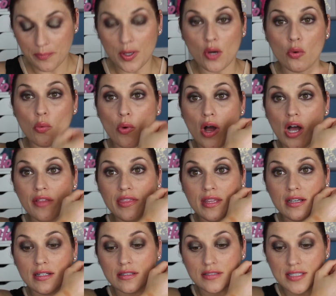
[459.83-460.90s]
but on
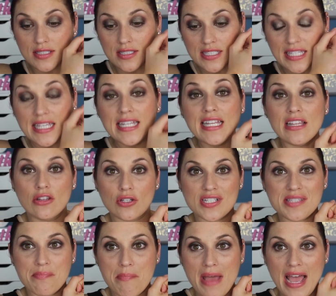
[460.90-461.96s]
the skin it
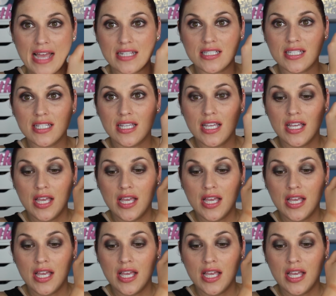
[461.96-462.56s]
looks matte.